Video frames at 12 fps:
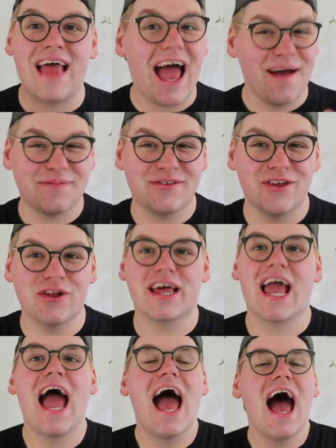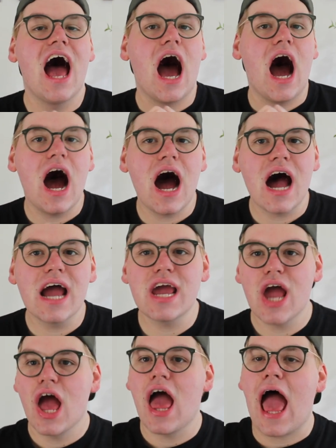Absolutely.
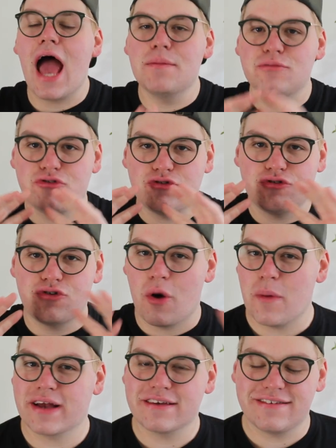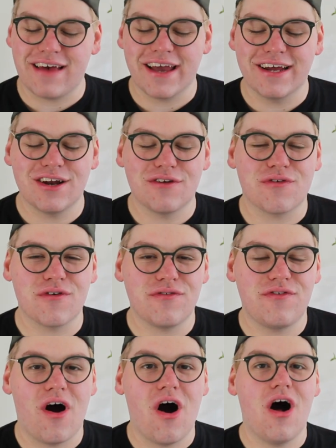I am so excited for
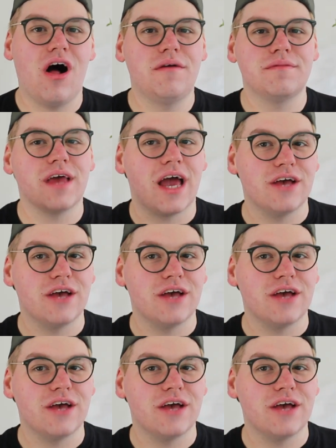fall.